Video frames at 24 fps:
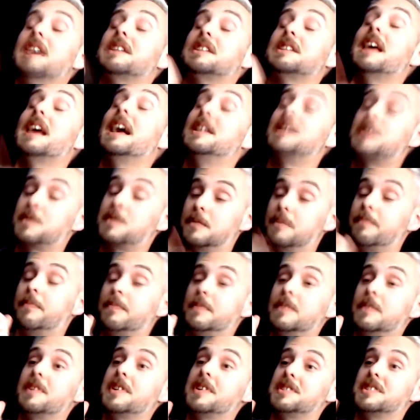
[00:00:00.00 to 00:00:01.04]
Yes, and hence
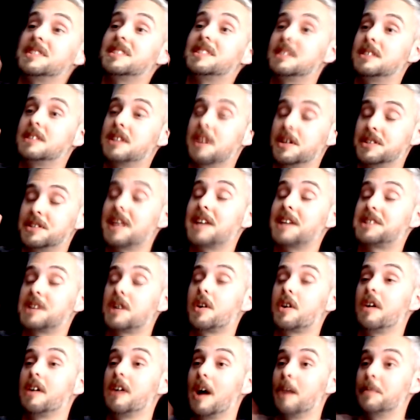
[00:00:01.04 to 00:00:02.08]
the reason
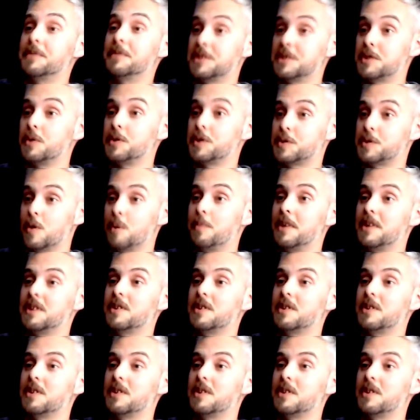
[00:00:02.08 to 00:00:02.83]
Saskia going upwards is also a